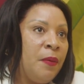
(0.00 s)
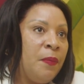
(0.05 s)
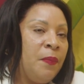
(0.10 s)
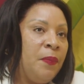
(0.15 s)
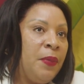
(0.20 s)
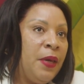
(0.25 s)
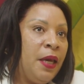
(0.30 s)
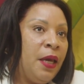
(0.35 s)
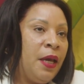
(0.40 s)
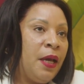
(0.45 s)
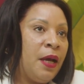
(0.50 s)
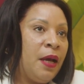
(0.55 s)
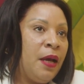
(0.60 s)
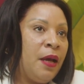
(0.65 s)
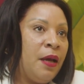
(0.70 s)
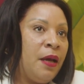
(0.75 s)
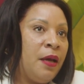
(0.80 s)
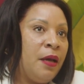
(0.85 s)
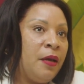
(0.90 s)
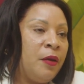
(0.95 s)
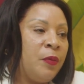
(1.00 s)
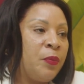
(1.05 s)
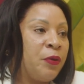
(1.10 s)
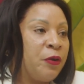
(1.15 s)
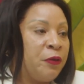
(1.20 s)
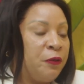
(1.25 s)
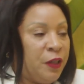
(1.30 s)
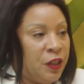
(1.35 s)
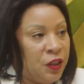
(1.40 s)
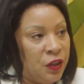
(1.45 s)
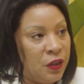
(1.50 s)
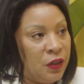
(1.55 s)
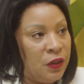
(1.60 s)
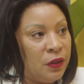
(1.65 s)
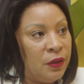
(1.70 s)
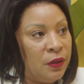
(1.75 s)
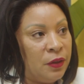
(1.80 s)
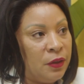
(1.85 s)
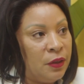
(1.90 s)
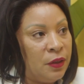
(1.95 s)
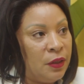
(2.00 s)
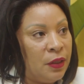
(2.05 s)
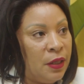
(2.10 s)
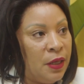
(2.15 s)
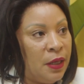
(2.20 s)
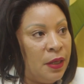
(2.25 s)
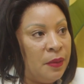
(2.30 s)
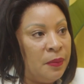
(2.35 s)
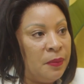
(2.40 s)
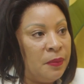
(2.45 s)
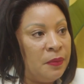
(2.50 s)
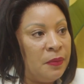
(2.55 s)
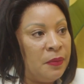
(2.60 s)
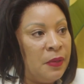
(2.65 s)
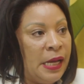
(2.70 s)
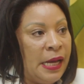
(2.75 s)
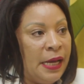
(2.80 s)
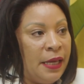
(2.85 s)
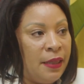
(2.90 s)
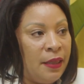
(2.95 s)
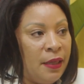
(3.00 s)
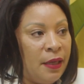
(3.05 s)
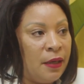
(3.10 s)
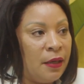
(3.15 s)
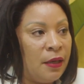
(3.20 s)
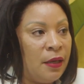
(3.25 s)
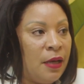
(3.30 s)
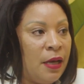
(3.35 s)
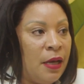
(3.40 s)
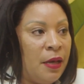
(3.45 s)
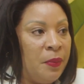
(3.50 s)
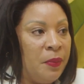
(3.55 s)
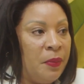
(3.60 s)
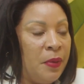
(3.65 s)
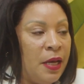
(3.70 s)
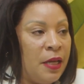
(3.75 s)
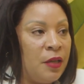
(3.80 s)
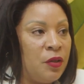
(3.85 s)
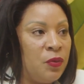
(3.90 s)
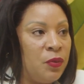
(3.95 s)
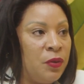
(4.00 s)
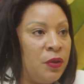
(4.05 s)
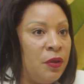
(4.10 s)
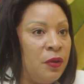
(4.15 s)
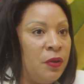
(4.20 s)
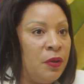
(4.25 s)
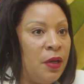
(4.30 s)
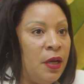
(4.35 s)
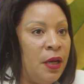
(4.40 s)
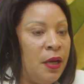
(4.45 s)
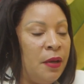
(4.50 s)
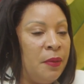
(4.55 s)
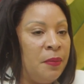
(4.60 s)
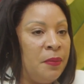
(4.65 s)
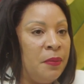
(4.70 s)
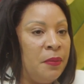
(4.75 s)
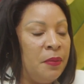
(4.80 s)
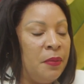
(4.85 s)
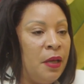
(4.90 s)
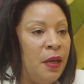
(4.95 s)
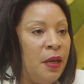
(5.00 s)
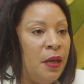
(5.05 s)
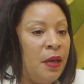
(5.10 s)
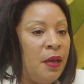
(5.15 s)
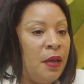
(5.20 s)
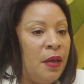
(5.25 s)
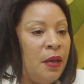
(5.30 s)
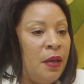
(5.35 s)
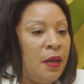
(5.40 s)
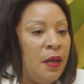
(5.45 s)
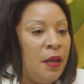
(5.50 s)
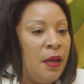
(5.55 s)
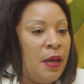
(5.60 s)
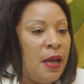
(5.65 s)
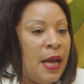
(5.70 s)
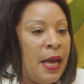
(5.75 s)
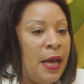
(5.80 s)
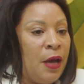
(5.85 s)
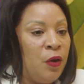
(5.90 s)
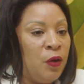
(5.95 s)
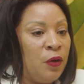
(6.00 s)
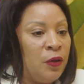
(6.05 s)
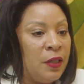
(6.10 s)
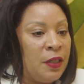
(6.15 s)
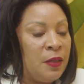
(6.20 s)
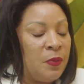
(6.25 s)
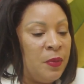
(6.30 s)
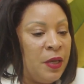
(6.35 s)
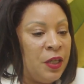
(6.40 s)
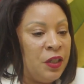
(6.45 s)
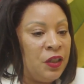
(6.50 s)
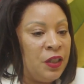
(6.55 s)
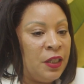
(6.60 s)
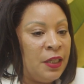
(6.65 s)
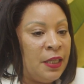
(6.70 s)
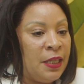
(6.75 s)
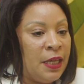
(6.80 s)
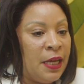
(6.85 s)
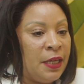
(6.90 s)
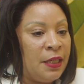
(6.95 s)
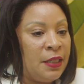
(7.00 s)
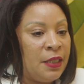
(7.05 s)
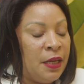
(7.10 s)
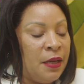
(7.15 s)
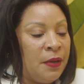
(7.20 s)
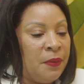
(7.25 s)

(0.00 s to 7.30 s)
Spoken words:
being professional, I think, as well. I always mention that